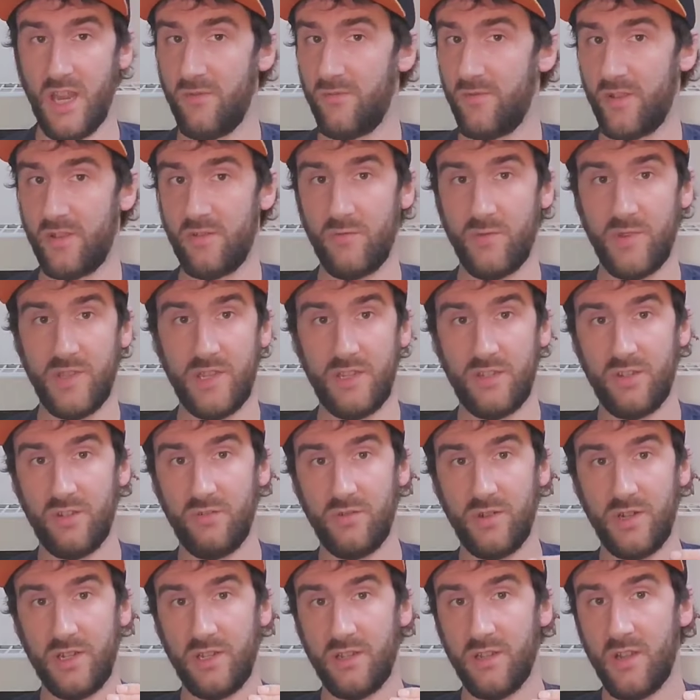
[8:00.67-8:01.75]
definitely
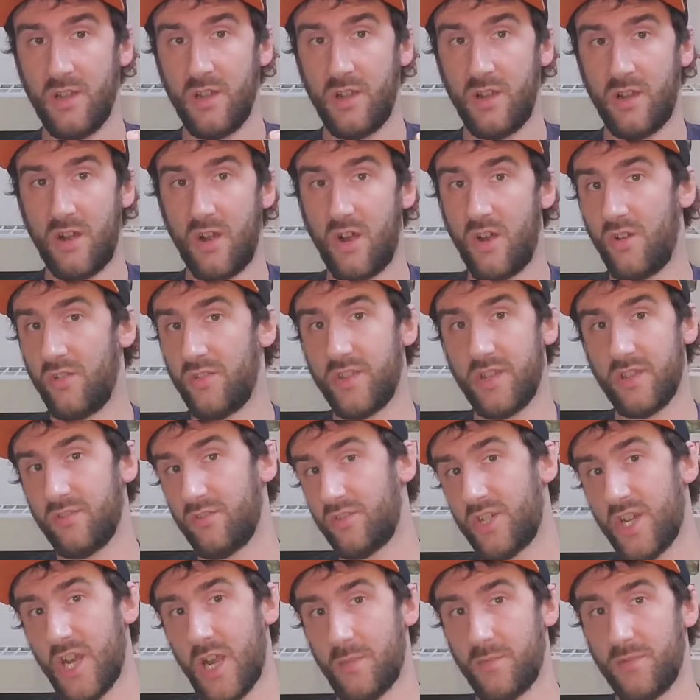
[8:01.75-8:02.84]
doing all the other
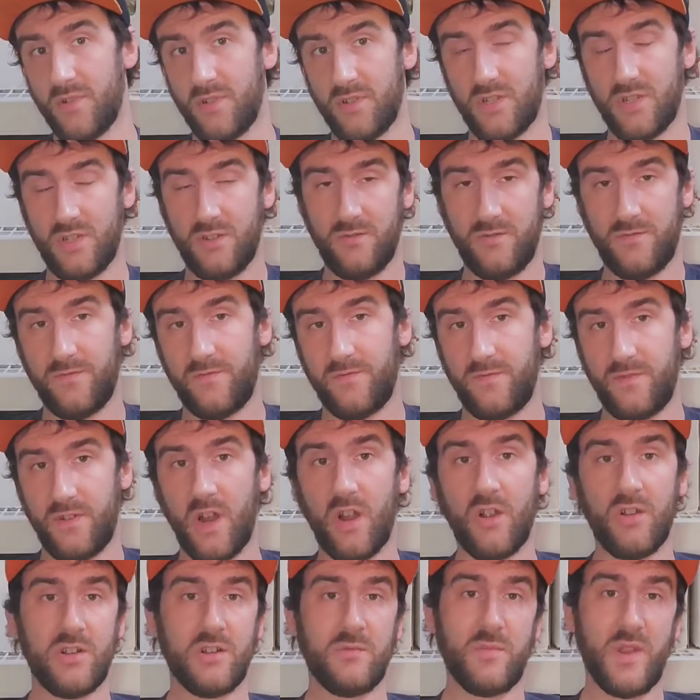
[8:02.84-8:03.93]
chapters of
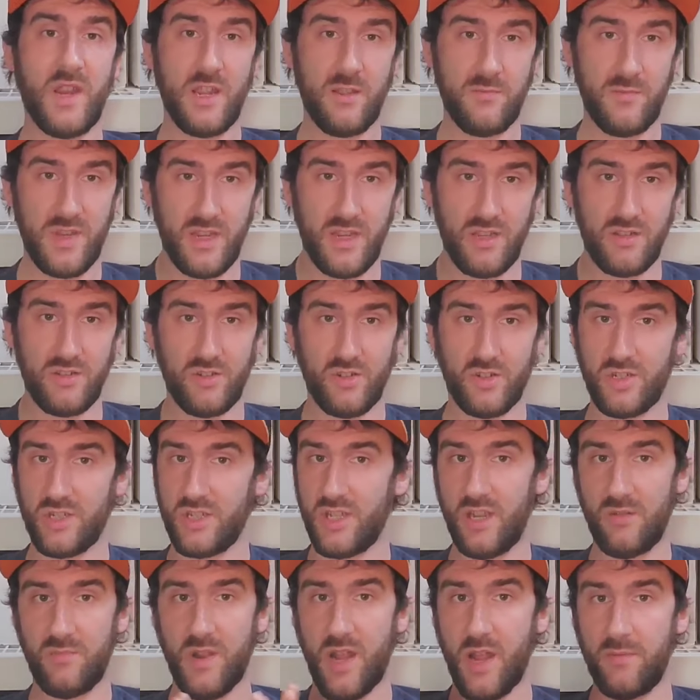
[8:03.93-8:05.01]
Garten of Banban, just
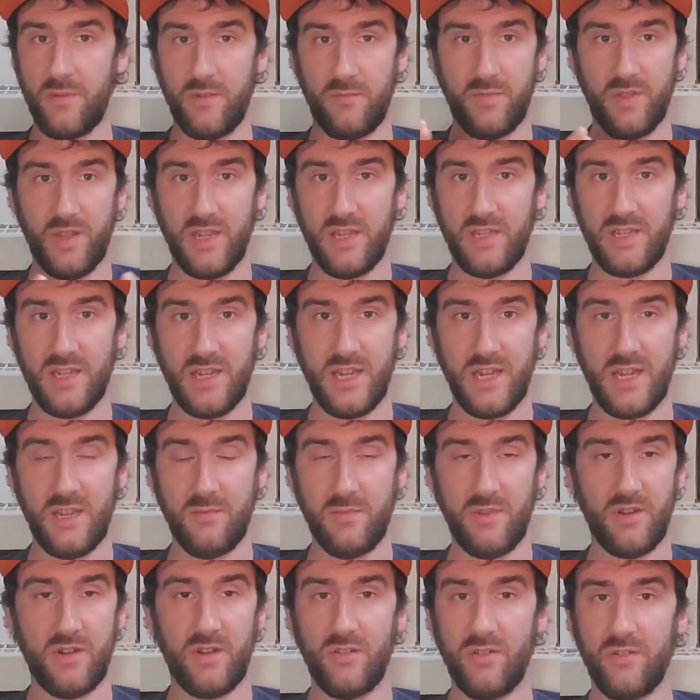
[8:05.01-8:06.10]
like Poppy
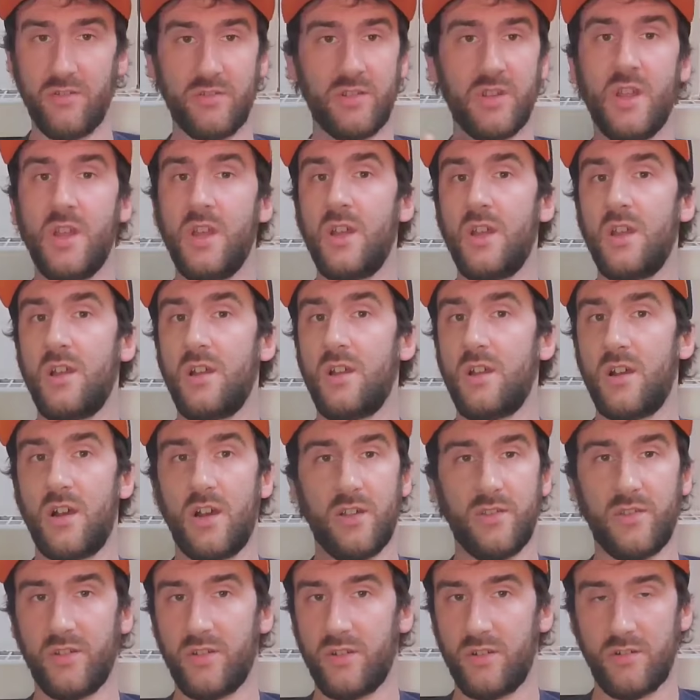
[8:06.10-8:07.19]
Playtime and all those
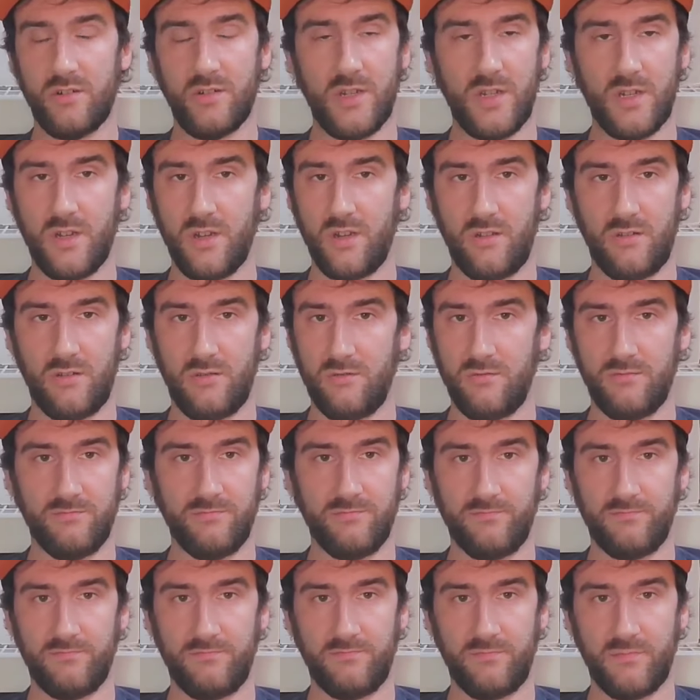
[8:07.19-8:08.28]
other, you know,
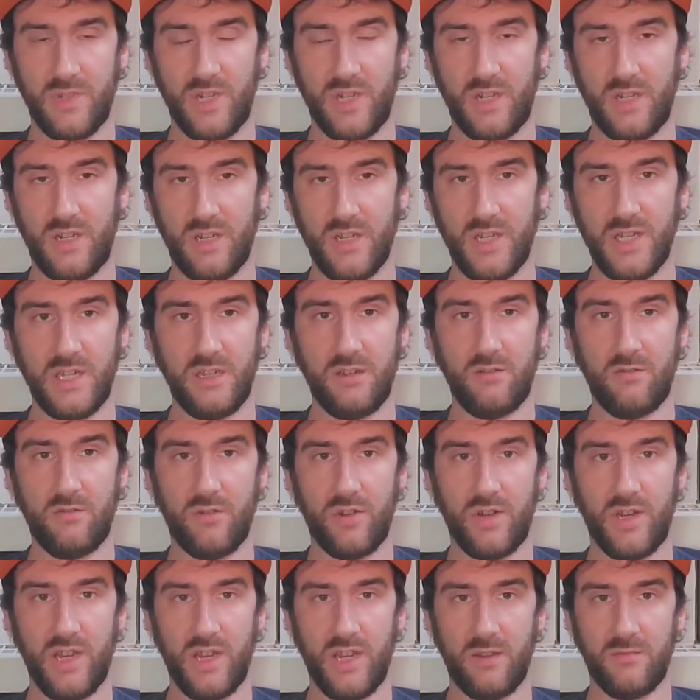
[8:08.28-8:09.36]
indie
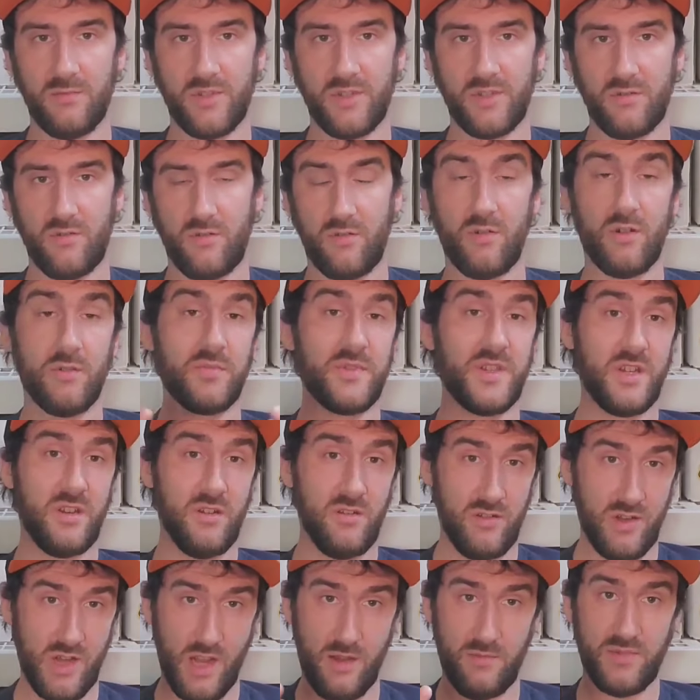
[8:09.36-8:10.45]
horror games or
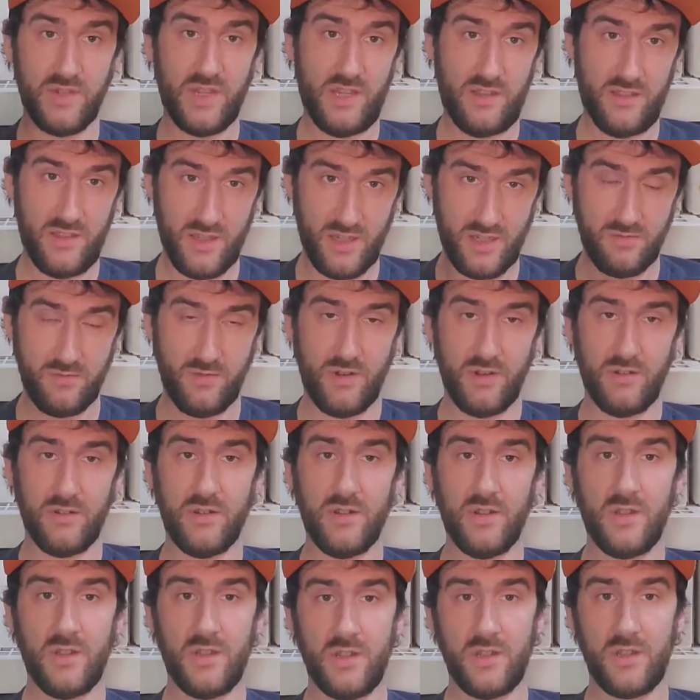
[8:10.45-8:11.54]
obscure games like this one.
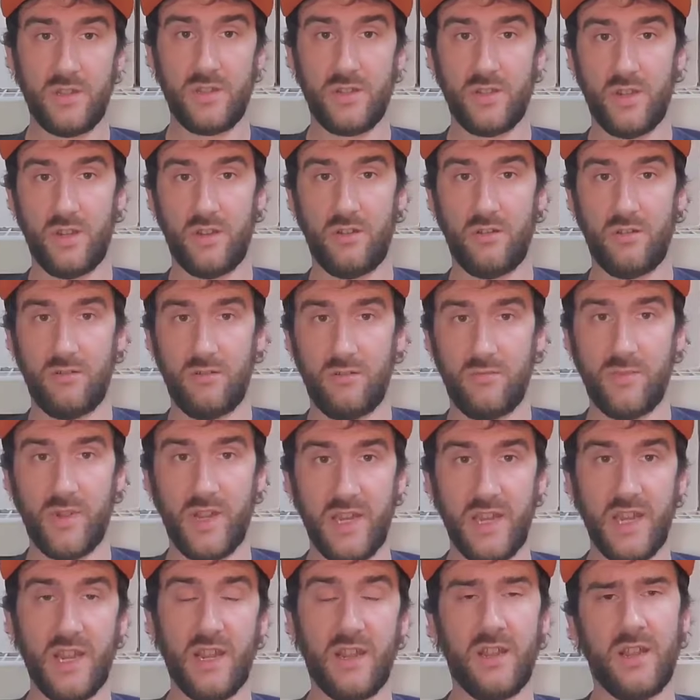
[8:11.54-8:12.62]
So,
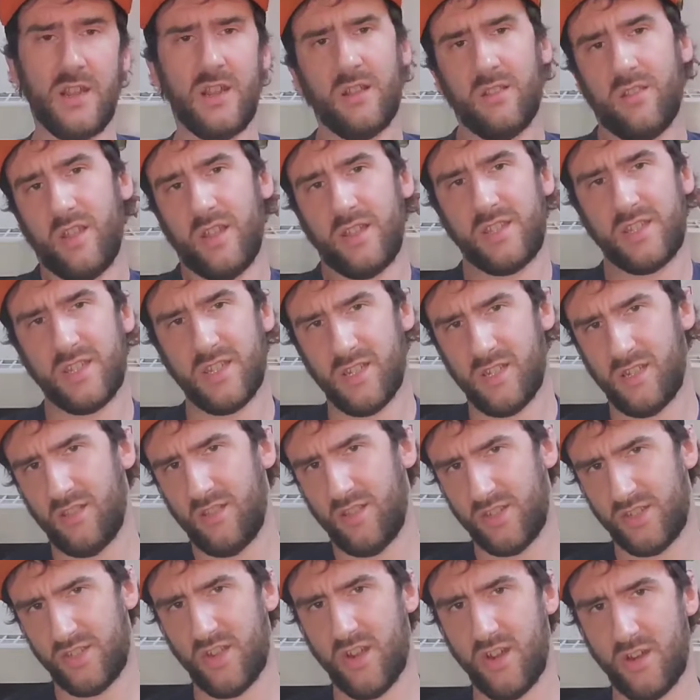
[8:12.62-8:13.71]
but yeah, let's
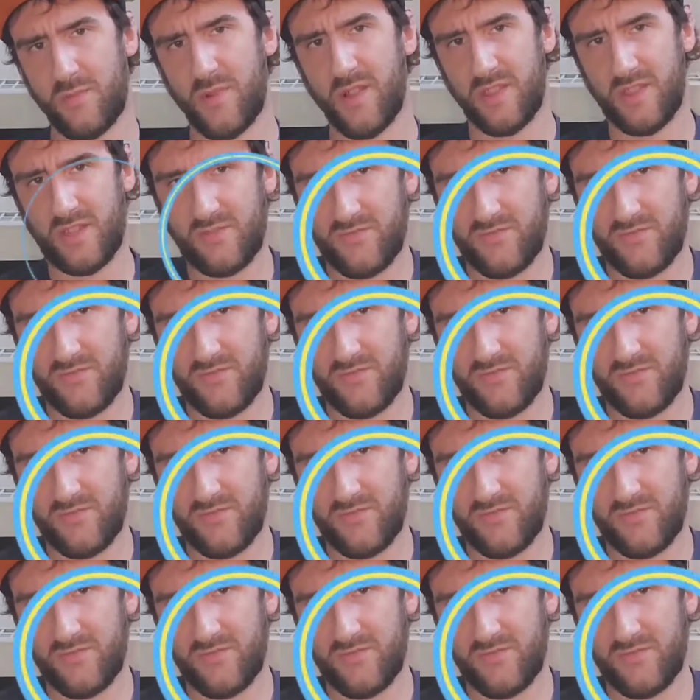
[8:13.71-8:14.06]
talk about